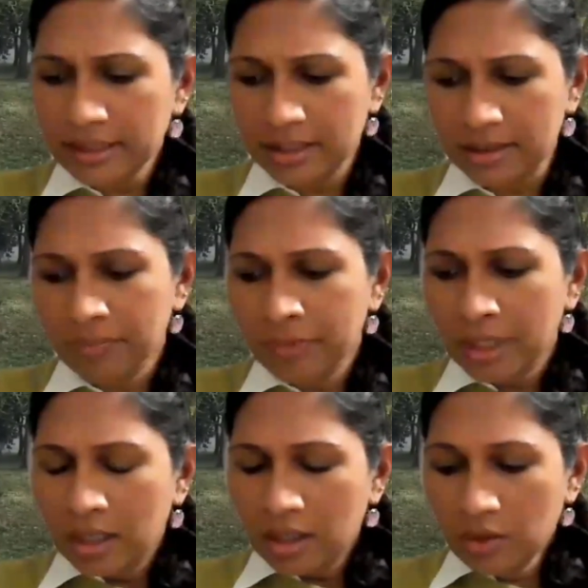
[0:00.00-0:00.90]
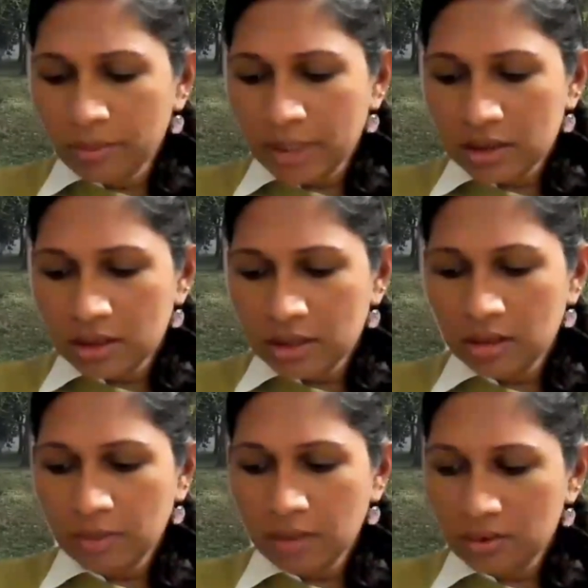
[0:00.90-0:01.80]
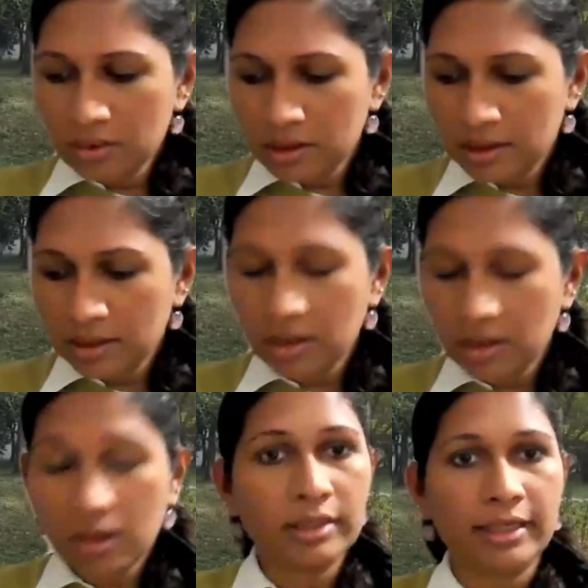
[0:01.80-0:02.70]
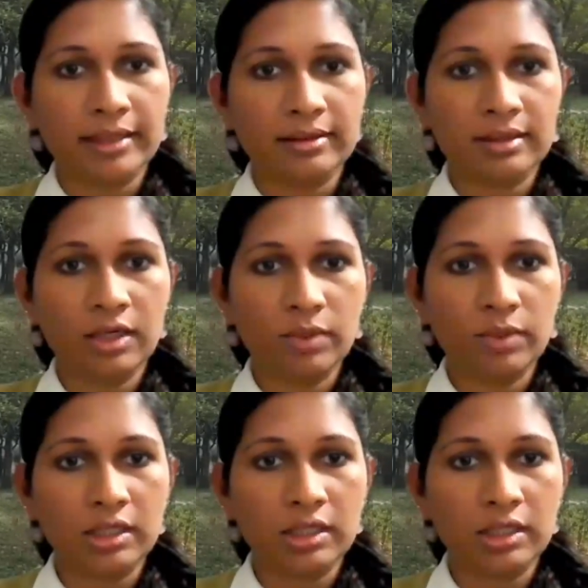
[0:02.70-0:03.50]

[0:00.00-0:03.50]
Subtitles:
Thilina, you mentioned about the context